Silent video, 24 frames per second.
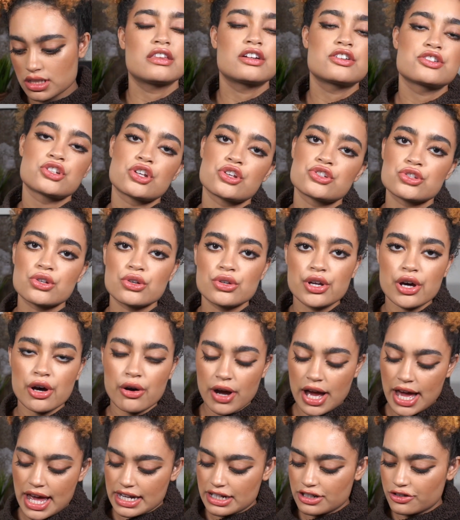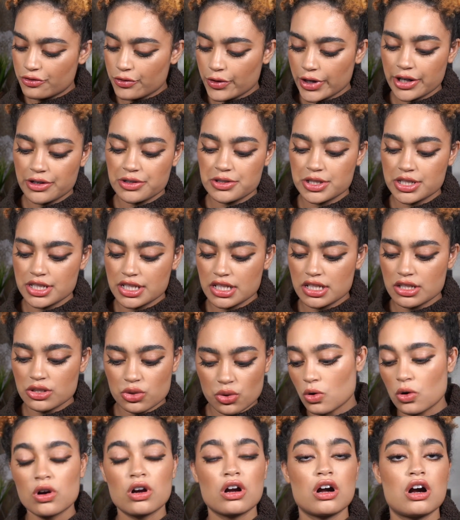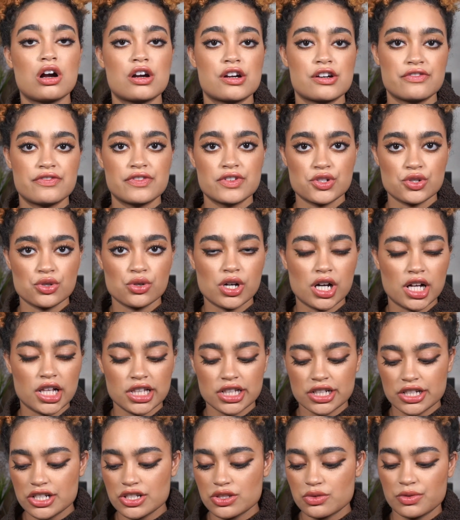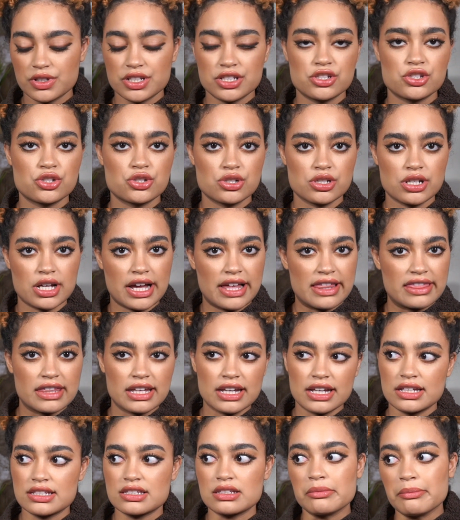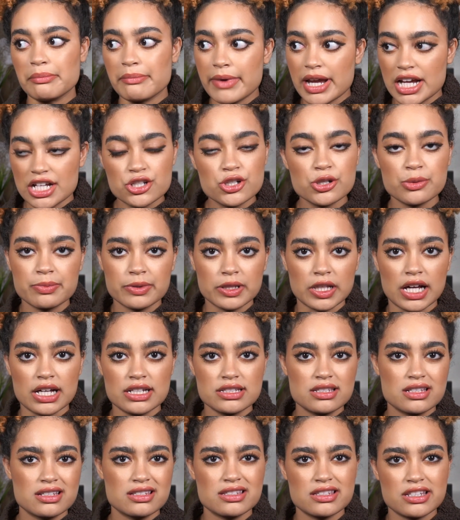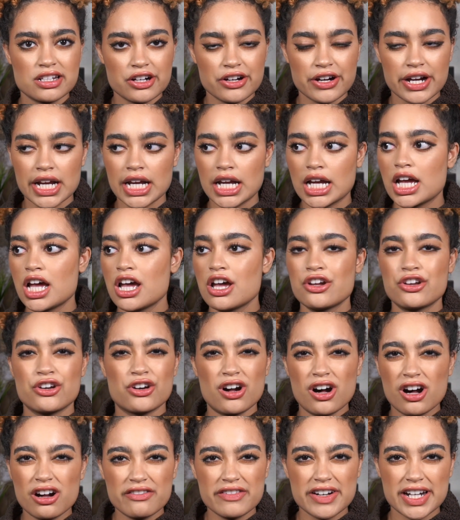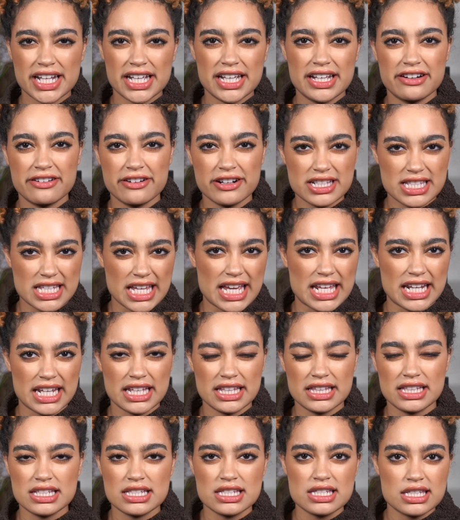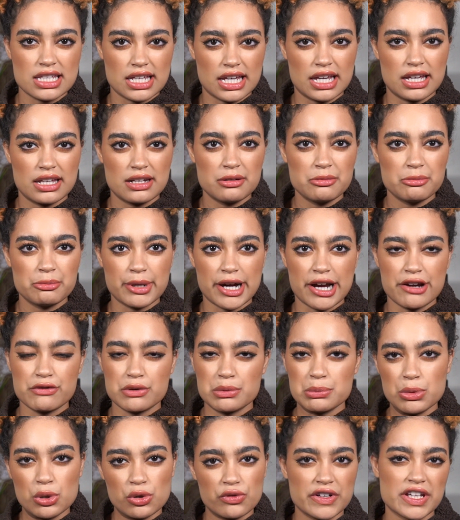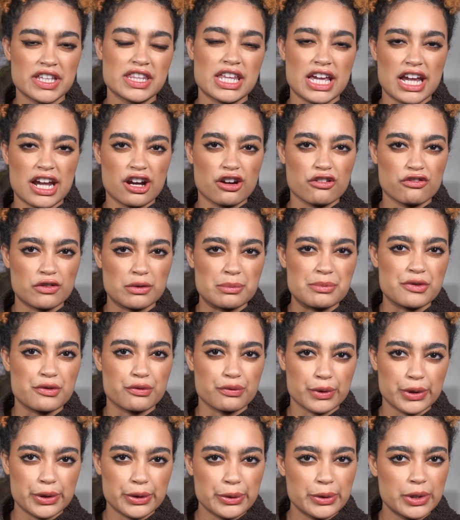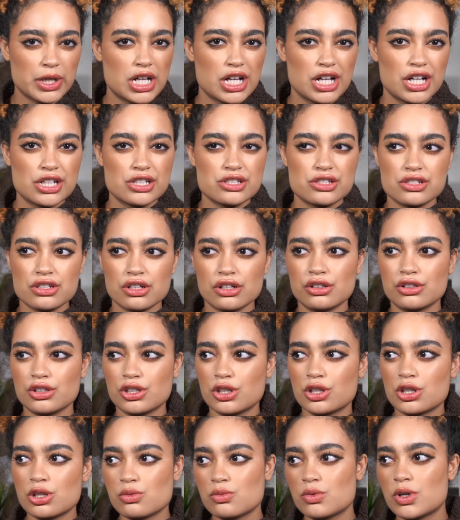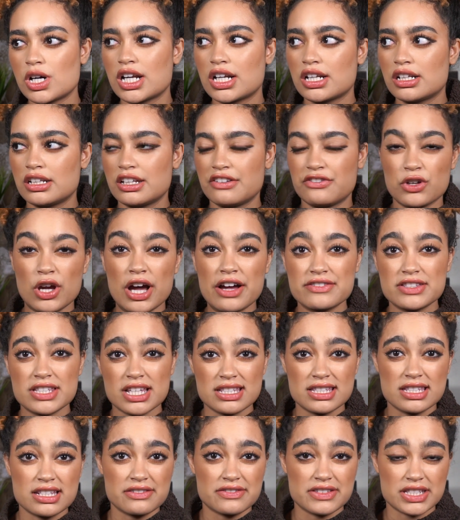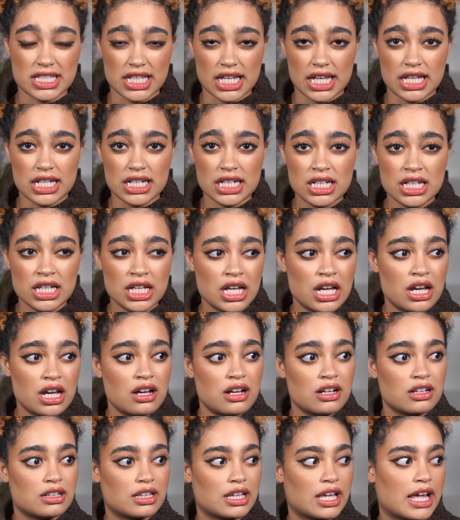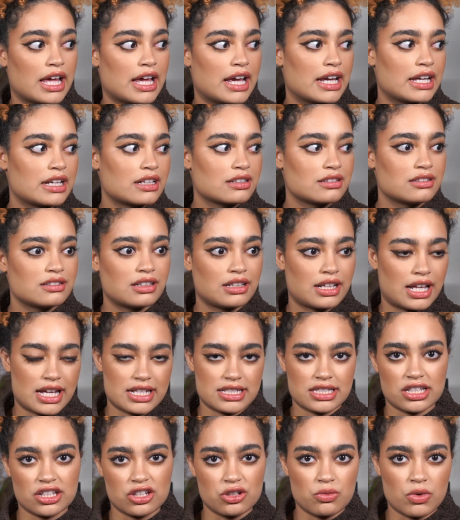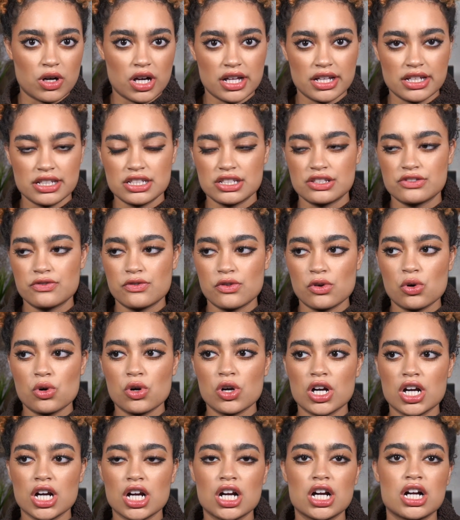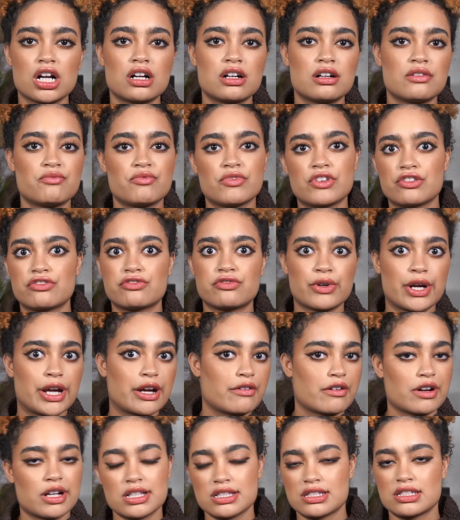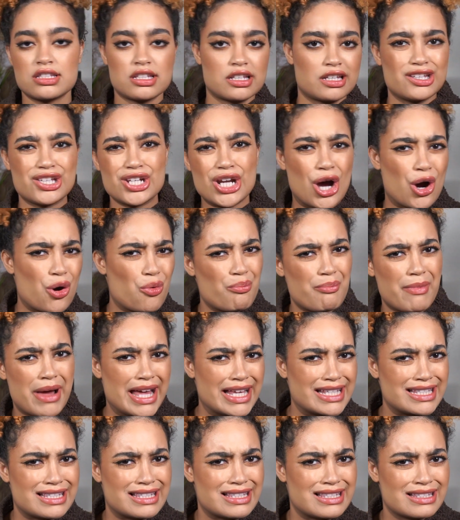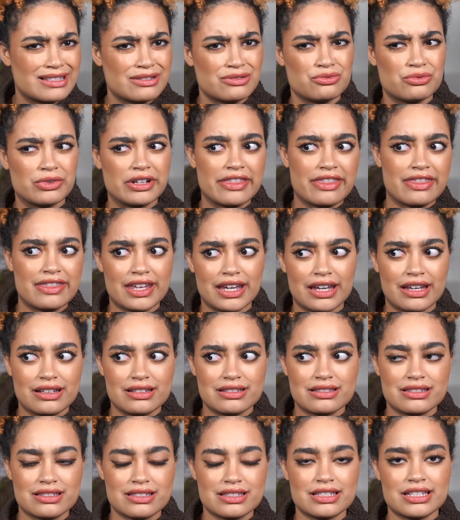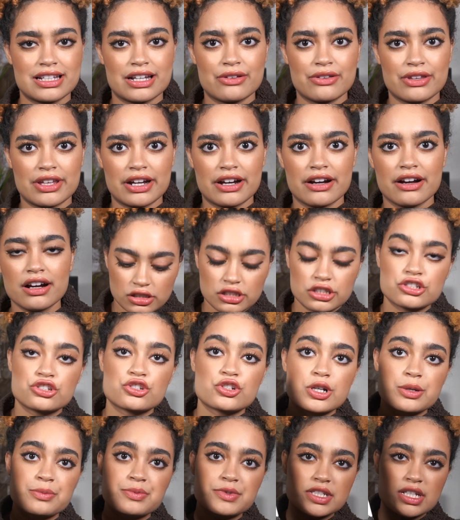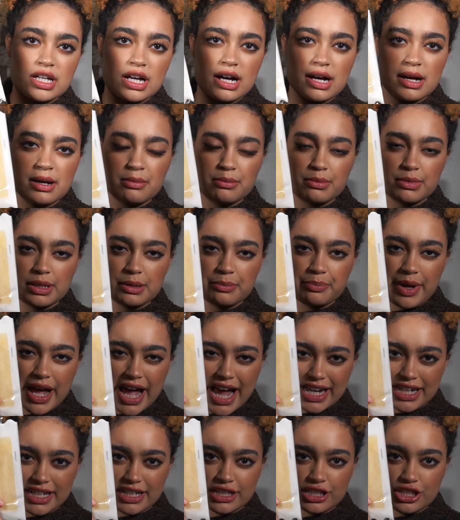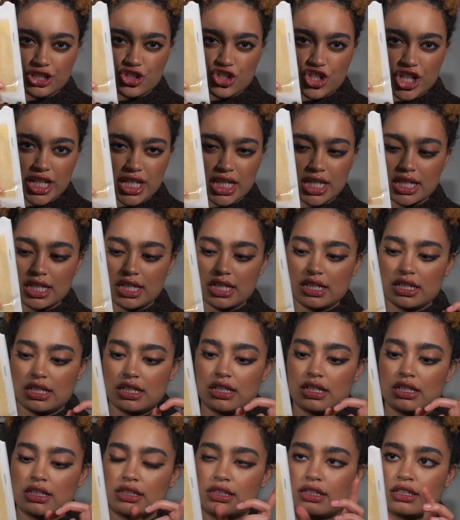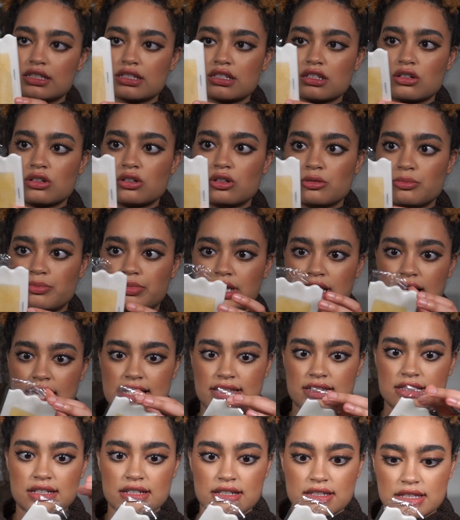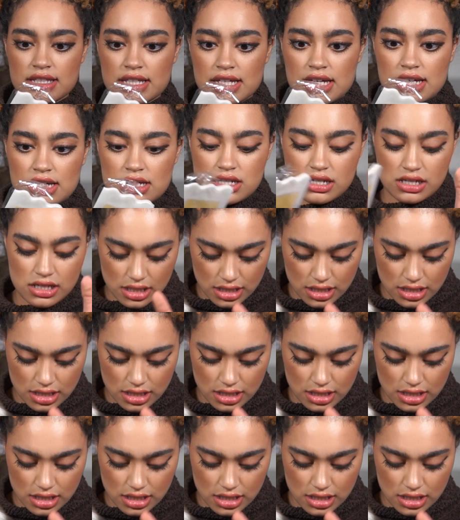There's also no added fragrances or artificial colors, which I think is a major plus considering you're already irritating the skin by removing the hair from the root. So you don't want, if you have sensitive skin, like the last thing you want is for the fragrance to, you know, mess with things down there. The strips come packaged in this little plastic thing.